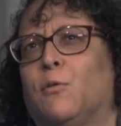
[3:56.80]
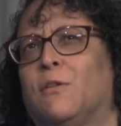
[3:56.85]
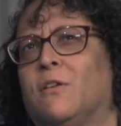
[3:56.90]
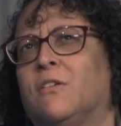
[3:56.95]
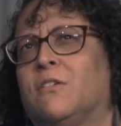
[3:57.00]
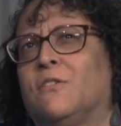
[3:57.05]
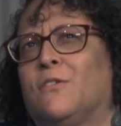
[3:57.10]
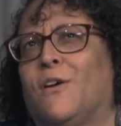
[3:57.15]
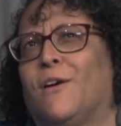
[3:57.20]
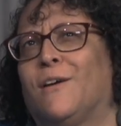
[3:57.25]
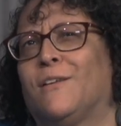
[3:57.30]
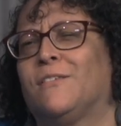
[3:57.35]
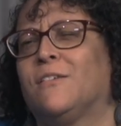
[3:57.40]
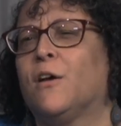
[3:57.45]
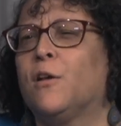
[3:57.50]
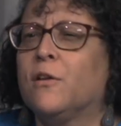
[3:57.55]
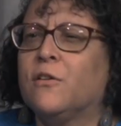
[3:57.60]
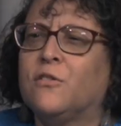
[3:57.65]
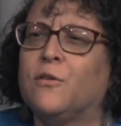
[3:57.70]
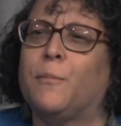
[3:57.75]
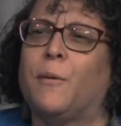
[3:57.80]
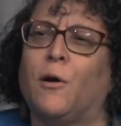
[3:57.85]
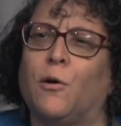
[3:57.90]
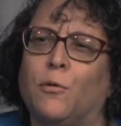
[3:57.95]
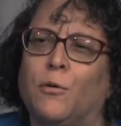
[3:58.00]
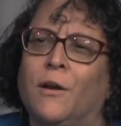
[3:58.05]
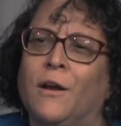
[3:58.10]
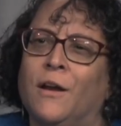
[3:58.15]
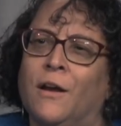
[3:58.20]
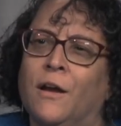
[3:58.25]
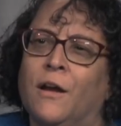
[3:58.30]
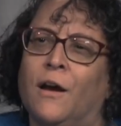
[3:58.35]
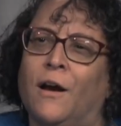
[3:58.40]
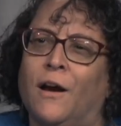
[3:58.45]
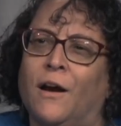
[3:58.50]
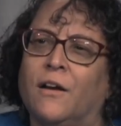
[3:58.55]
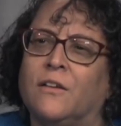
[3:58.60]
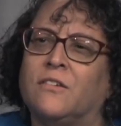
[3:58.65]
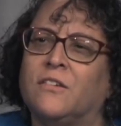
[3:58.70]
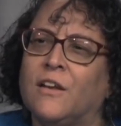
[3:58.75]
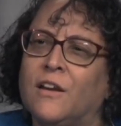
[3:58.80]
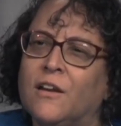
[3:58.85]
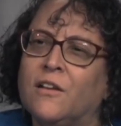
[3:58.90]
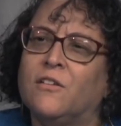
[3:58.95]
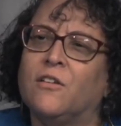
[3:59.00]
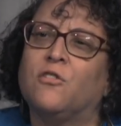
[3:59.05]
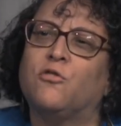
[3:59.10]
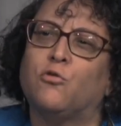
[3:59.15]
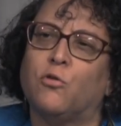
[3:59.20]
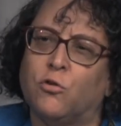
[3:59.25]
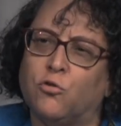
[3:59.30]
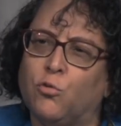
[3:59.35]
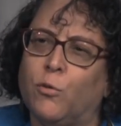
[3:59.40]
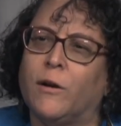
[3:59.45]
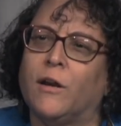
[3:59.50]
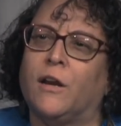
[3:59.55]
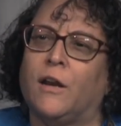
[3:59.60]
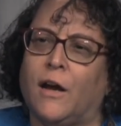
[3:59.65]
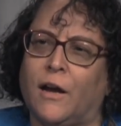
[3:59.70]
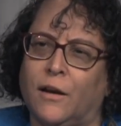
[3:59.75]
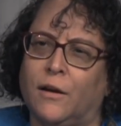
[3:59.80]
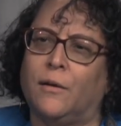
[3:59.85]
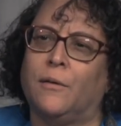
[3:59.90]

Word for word: this, tell us about Senate District 29.